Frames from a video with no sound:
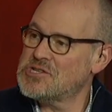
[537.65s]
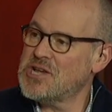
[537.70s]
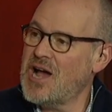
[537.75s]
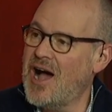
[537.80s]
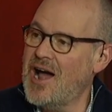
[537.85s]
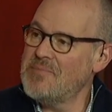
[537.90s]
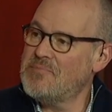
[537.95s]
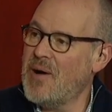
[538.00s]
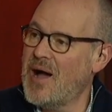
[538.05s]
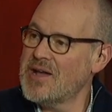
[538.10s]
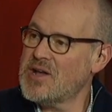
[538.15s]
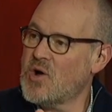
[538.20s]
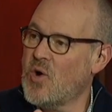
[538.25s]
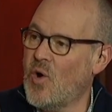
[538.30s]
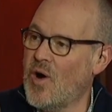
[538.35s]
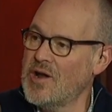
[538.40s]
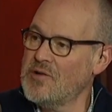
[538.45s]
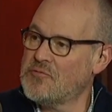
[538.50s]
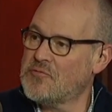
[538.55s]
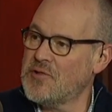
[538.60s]
They'll decide by
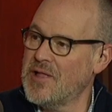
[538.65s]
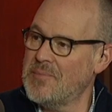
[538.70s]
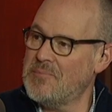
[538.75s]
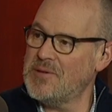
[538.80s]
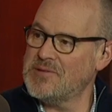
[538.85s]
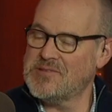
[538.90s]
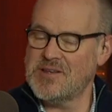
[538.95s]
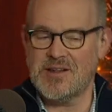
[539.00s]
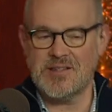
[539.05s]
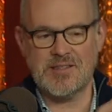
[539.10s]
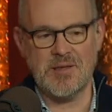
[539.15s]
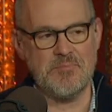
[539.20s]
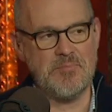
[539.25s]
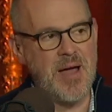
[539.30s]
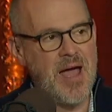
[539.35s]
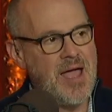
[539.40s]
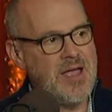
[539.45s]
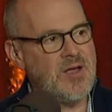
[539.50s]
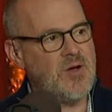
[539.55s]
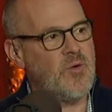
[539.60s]
coin flip, is it at the
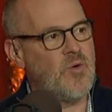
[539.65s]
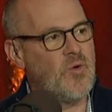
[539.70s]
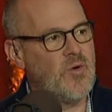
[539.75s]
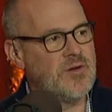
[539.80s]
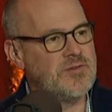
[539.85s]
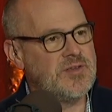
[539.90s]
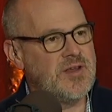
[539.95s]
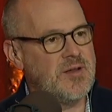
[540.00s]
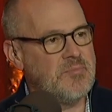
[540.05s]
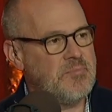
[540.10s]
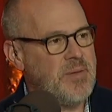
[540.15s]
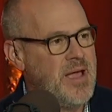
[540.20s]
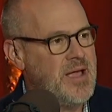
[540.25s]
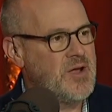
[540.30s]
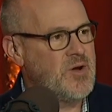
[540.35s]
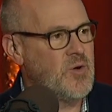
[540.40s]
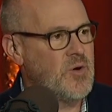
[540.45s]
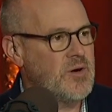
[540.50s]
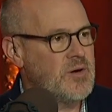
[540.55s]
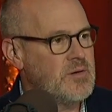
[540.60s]
bank or is it at
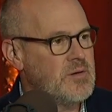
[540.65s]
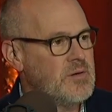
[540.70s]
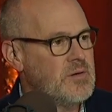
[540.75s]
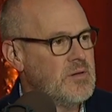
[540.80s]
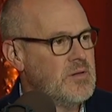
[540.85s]
Paycor?